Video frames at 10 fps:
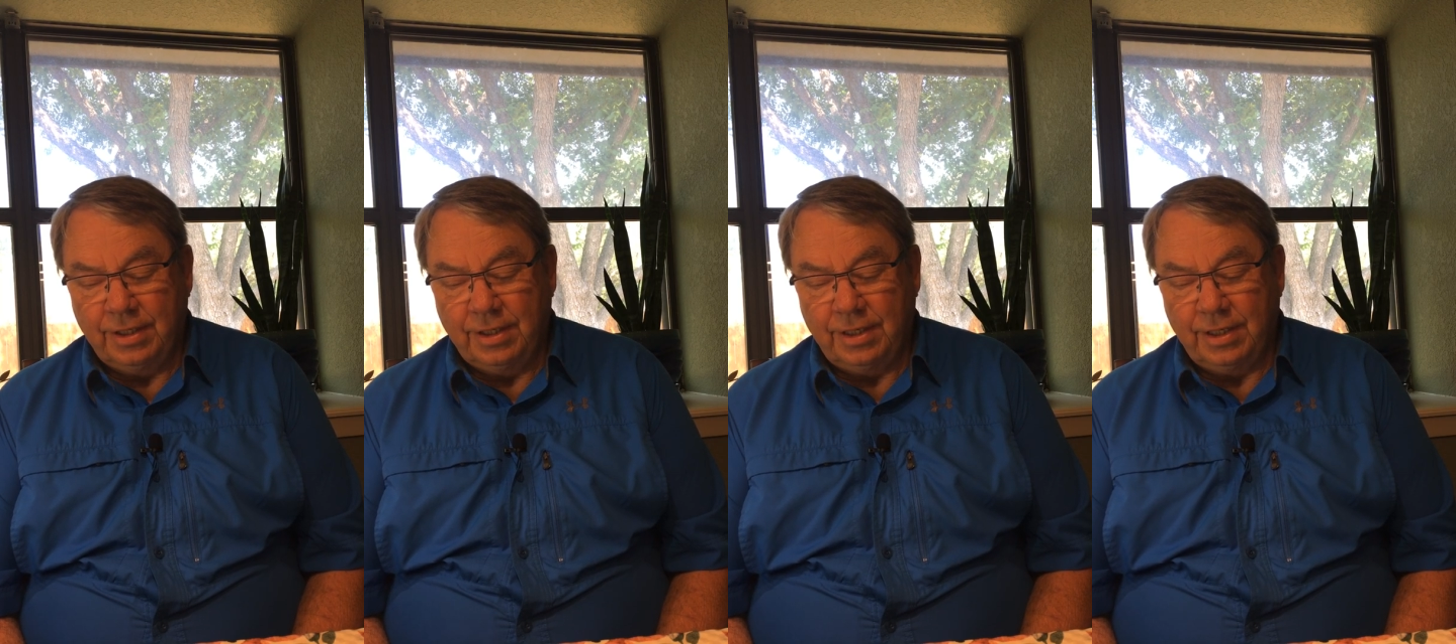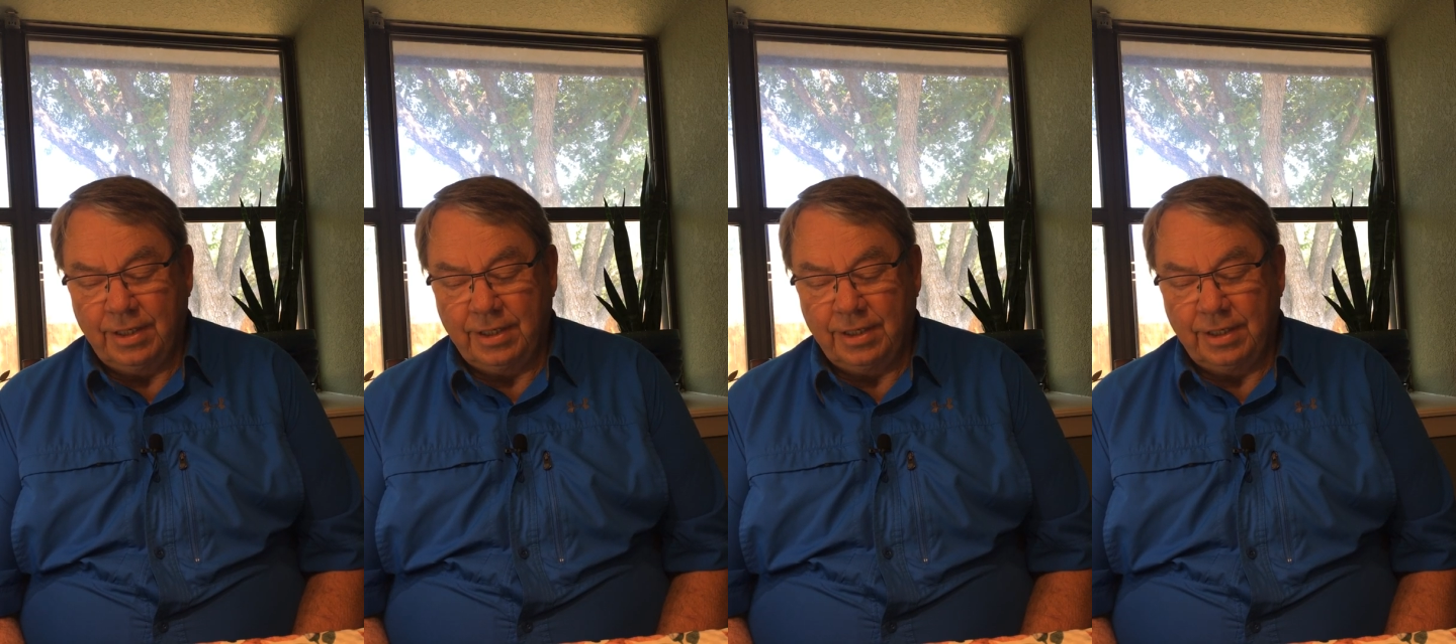
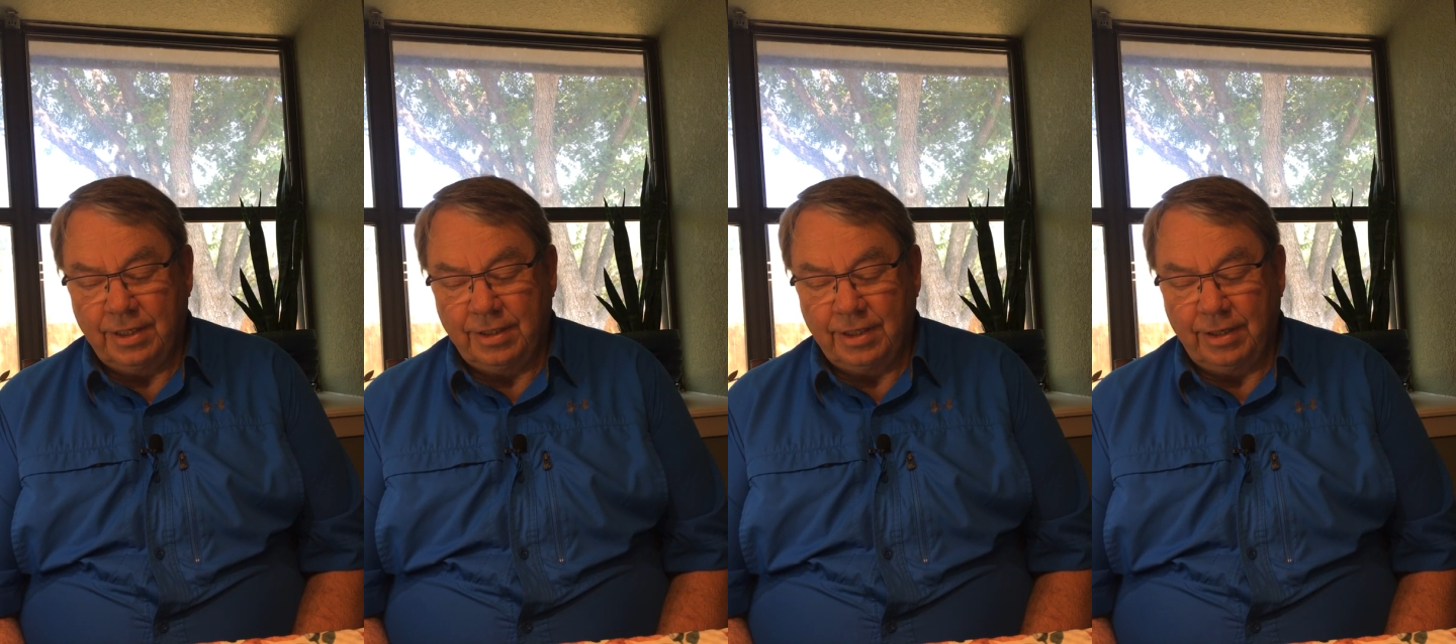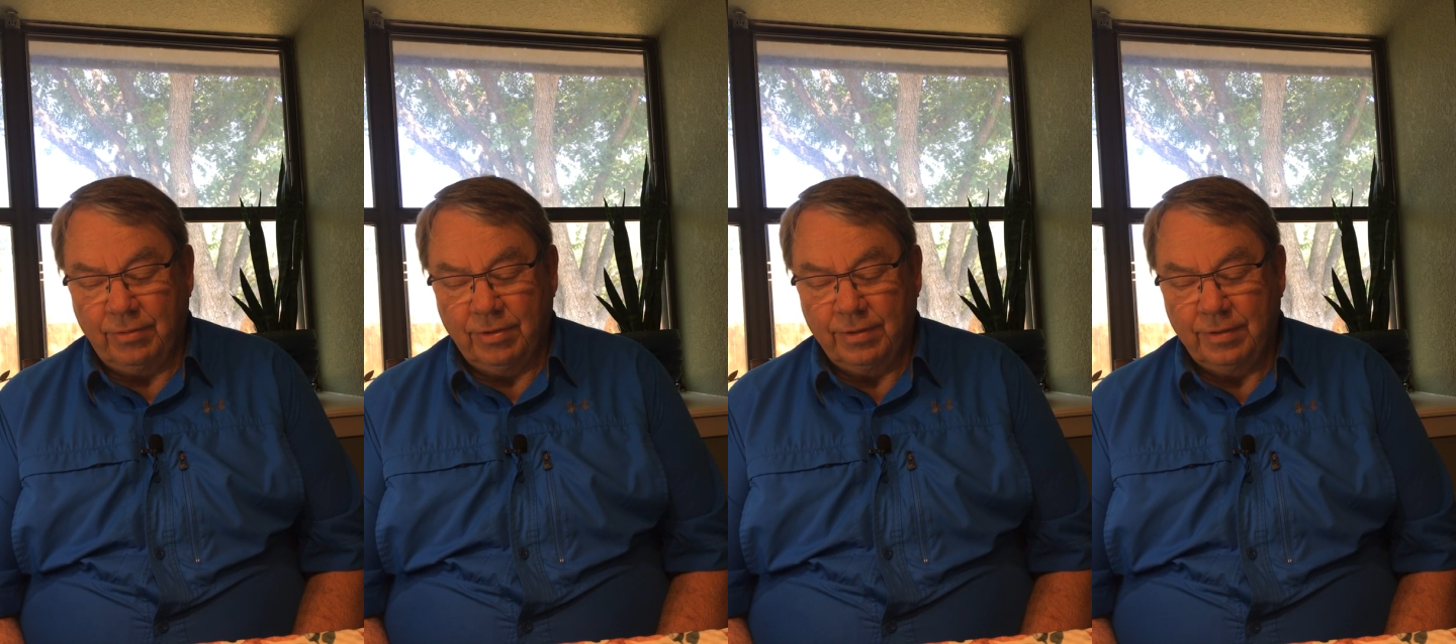and
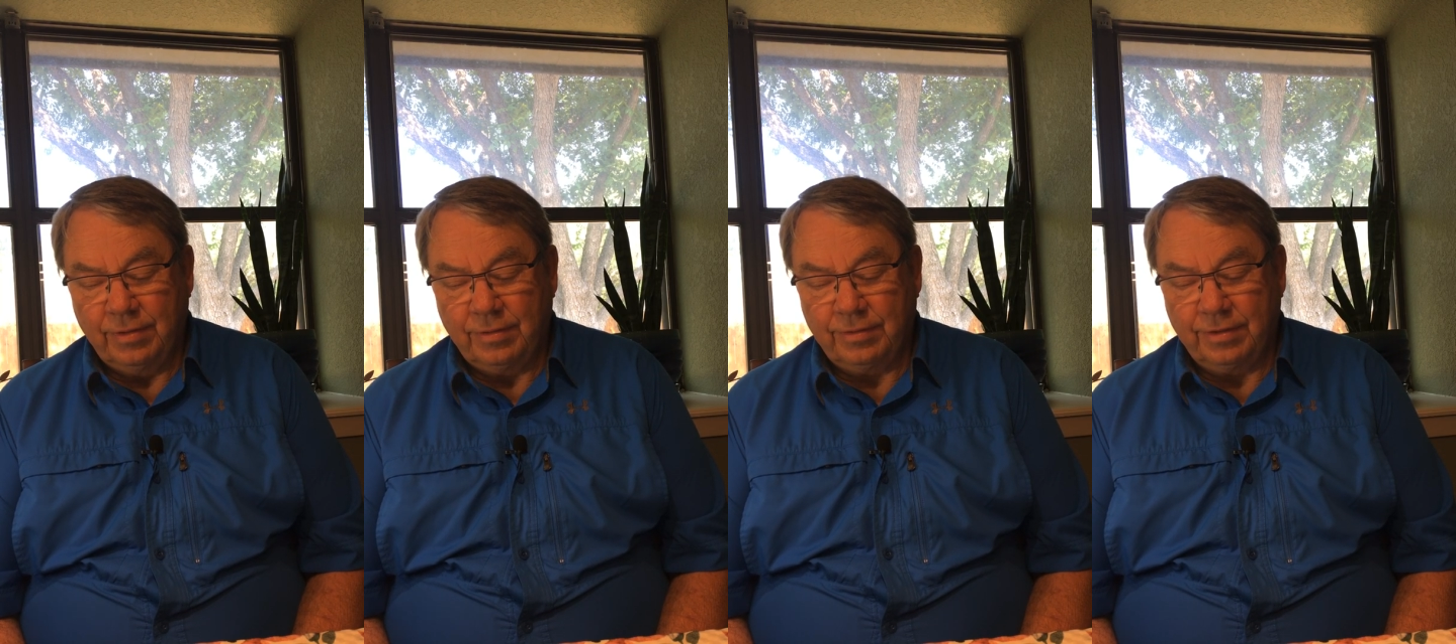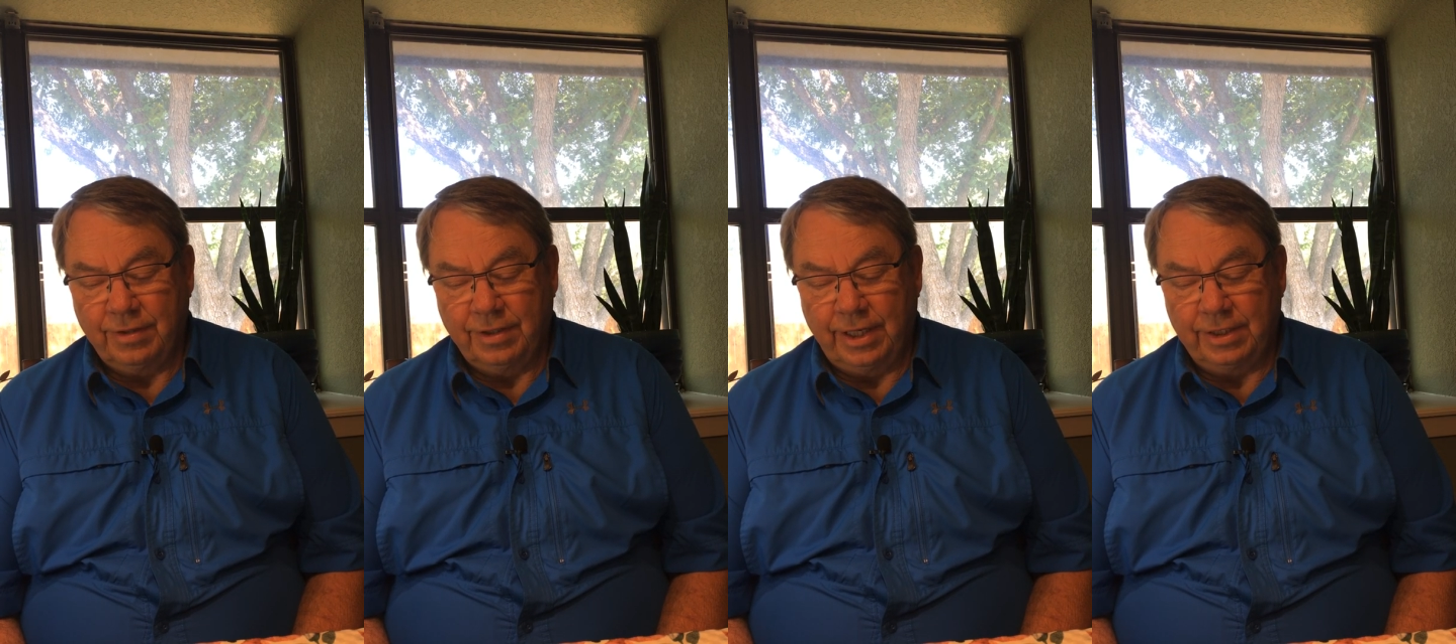
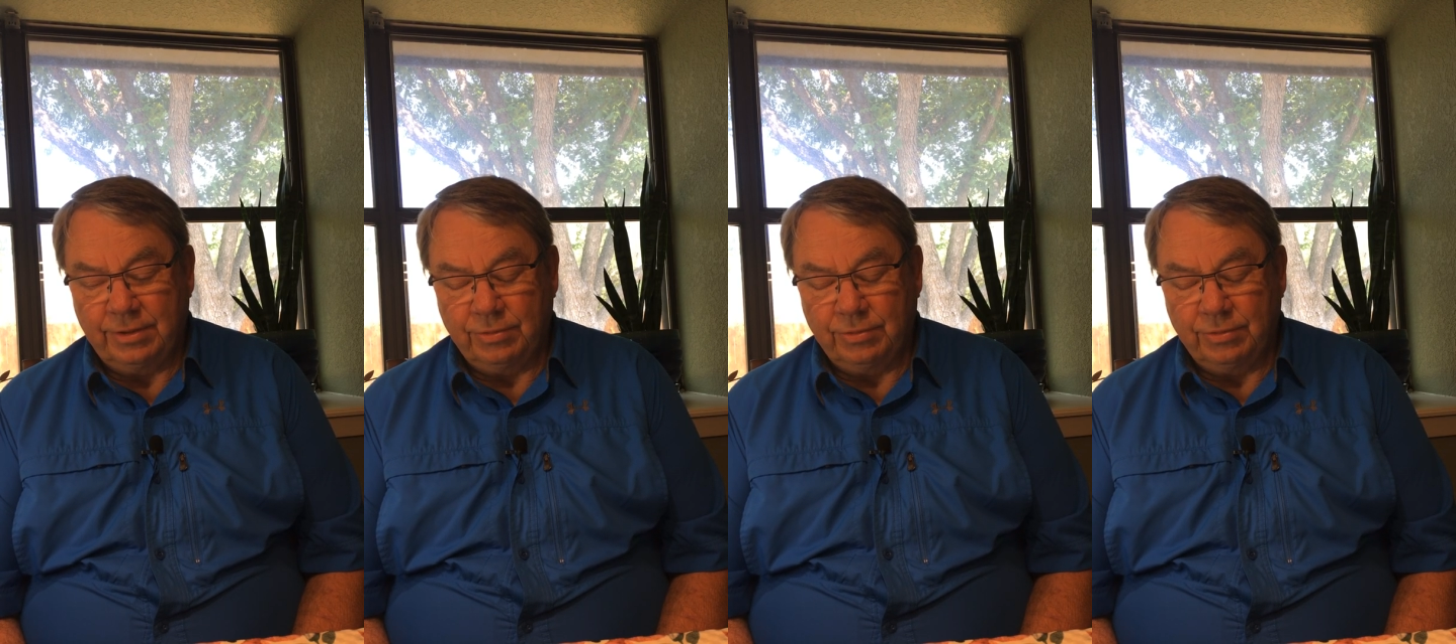Danzy